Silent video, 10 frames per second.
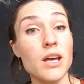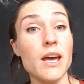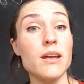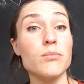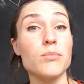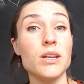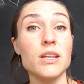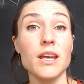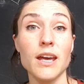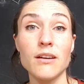and
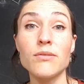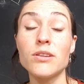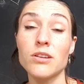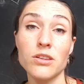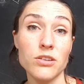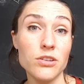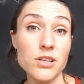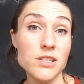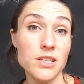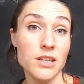men have the
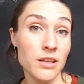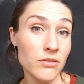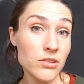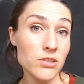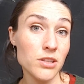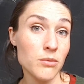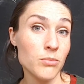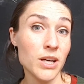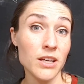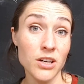authority given to them
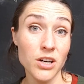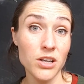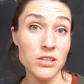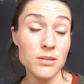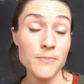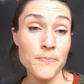by God,